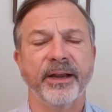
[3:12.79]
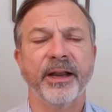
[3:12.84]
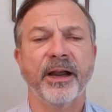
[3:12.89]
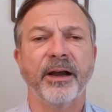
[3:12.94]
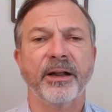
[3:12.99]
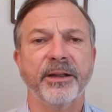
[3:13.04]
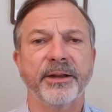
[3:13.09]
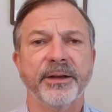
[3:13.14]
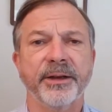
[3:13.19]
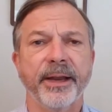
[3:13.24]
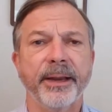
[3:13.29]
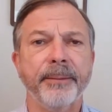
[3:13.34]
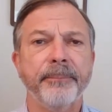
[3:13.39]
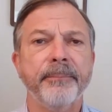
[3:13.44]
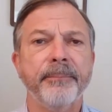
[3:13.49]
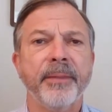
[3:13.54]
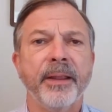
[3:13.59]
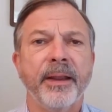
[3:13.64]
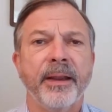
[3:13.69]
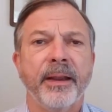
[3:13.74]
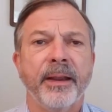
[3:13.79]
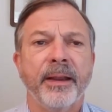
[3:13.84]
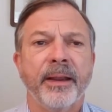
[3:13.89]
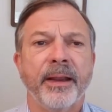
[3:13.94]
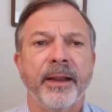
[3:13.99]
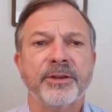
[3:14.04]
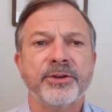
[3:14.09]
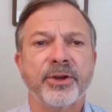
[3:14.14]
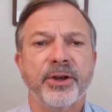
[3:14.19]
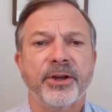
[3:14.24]
holiday,
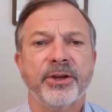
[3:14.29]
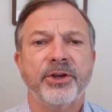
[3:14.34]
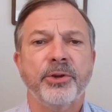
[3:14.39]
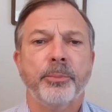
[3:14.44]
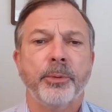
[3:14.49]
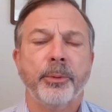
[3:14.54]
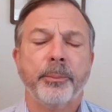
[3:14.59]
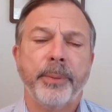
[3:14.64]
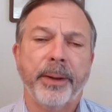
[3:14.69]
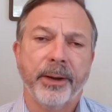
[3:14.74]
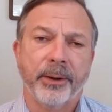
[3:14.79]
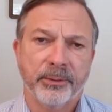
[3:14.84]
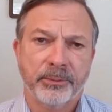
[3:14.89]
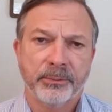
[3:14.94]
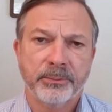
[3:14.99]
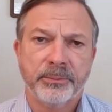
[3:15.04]
it's good to prepare.